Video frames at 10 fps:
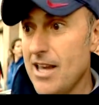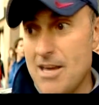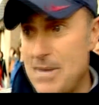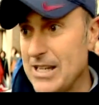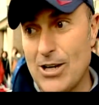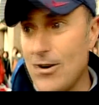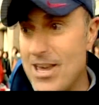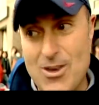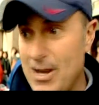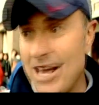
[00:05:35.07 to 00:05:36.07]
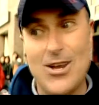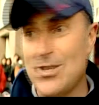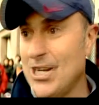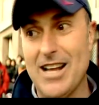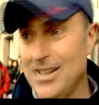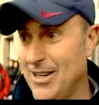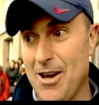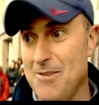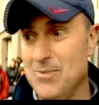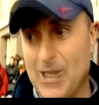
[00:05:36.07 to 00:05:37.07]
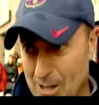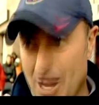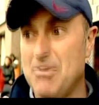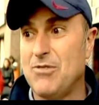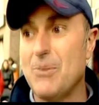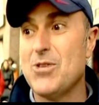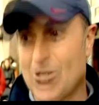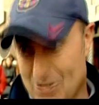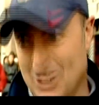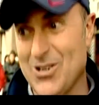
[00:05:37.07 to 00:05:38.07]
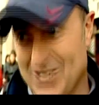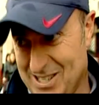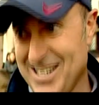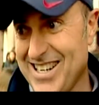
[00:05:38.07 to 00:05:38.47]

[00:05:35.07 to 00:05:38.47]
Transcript: In Barcelona, you cannot sell the club. The club is from the socios.